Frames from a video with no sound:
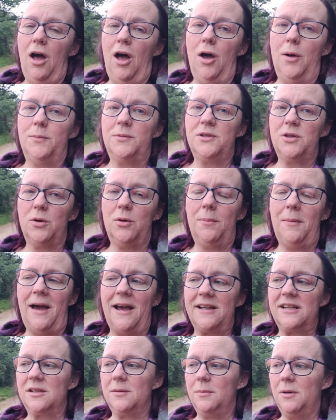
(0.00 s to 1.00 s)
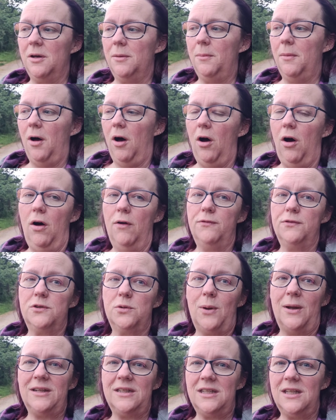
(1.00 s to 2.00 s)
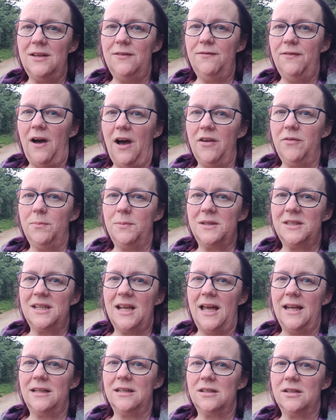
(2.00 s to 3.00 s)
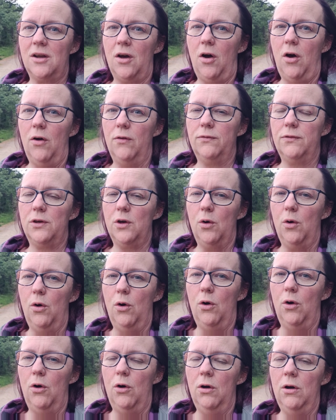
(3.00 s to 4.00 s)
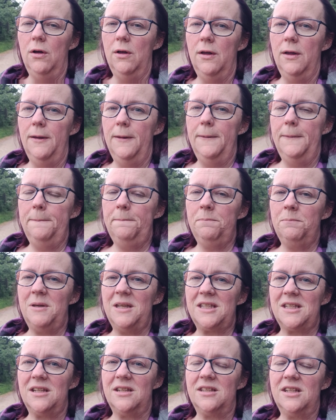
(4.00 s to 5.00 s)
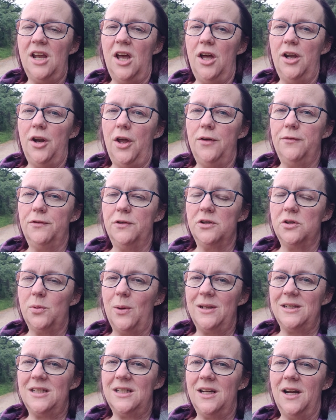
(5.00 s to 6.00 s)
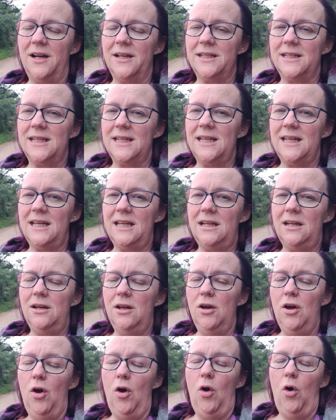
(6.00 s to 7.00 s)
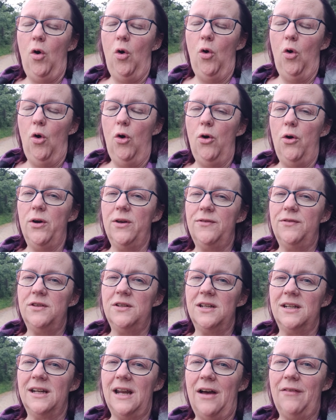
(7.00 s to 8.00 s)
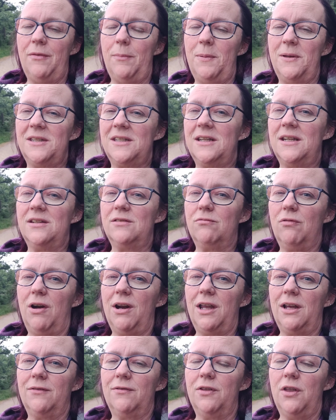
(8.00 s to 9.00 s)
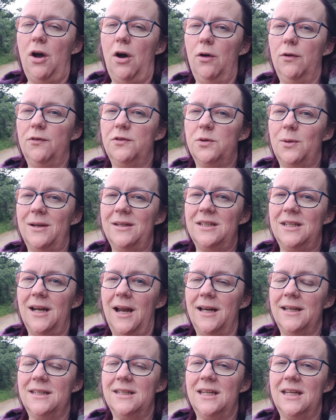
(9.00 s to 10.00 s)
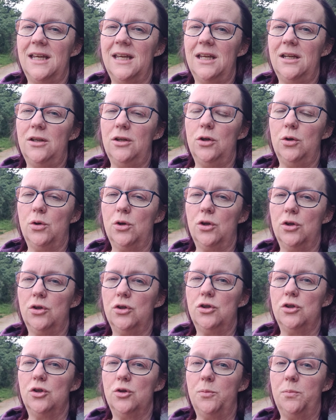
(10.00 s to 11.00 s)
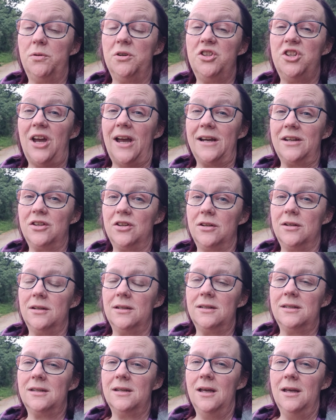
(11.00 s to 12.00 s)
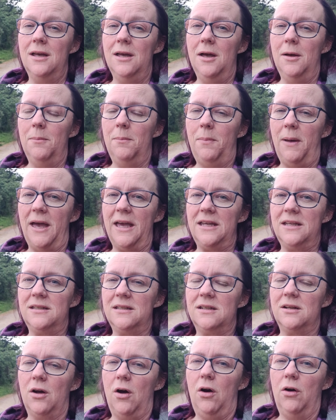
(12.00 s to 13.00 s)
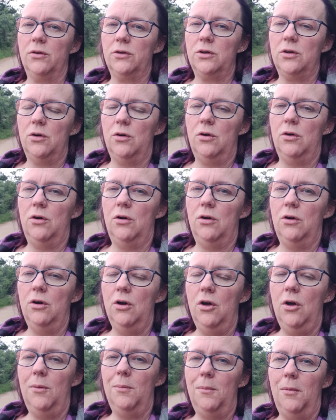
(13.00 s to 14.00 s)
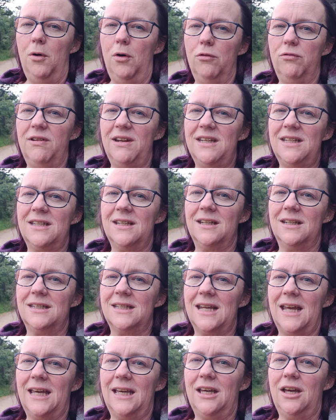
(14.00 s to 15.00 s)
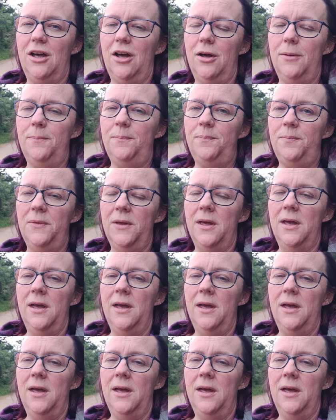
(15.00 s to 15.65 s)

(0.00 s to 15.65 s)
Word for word: up to a maximum of 25% of your business turnover in 2019, or if you didn't have a business running for the whole of 2019, you can do projections based on your more recent income